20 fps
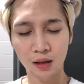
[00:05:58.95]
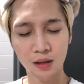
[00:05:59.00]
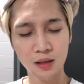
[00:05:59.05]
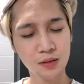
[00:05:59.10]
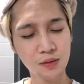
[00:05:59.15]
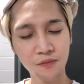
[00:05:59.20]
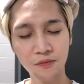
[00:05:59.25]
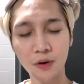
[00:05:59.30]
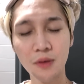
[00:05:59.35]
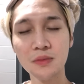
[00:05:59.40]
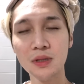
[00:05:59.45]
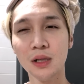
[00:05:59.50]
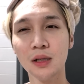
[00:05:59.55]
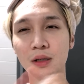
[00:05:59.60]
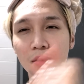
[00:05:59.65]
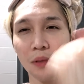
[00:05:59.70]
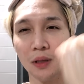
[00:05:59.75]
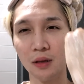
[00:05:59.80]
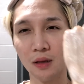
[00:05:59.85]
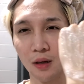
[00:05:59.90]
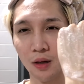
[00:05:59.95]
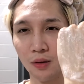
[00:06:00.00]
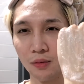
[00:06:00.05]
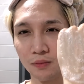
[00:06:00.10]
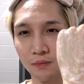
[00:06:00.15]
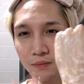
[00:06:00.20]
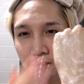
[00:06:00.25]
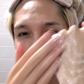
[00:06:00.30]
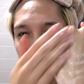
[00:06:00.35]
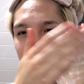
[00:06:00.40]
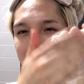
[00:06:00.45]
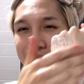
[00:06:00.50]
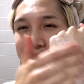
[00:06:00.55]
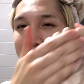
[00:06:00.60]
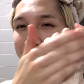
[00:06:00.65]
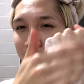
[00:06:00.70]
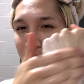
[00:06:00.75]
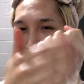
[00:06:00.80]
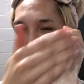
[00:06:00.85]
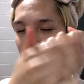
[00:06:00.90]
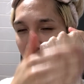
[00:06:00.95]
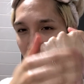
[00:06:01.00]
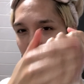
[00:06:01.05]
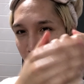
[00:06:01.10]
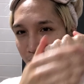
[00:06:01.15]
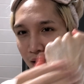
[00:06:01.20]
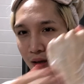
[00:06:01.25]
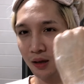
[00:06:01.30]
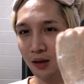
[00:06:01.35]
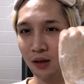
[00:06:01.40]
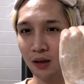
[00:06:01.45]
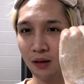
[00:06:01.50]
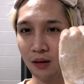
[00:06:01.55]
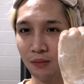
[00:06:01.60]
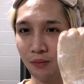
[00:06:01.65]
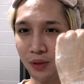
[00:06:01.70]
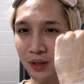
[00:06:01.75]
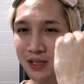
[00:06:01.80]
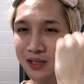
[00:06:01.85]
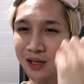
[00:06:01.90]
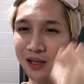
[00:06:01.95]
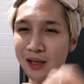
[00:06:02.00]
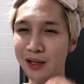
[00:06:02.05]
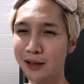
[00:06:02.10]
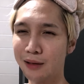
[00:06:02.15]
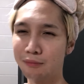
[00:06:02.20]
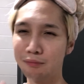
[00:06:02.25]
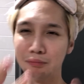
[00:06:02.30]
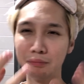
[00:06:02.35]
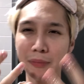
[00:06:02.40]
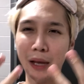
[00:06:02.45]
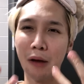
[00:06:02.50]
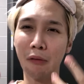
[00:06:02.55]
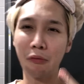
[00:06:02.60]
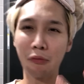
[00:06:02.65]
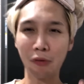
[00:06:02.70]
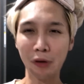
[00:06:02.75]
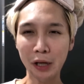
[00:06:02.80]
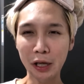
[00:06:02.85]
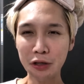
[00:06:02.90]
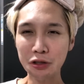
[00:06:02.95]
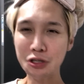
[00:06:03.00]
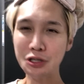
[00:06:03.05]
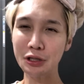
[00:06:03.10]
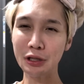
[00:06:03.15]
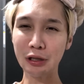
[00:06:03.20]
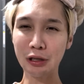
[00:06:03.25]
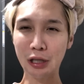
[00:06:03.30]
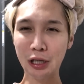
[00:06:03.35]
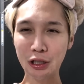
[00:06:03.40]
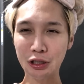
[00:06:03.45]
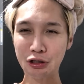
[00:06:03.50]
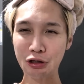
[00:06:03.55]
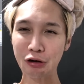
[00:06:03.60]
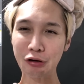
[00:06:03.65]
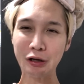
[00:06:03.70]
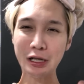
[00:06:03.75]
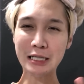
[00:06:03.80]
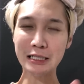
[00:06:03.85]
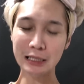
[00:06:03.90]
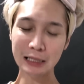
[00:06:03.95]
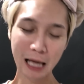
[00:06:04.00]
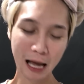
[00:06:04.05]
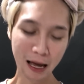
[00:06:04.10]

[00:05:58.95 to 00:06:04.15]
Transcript: This one foams a little bit though, slightly, but it's not like that rich, luxurious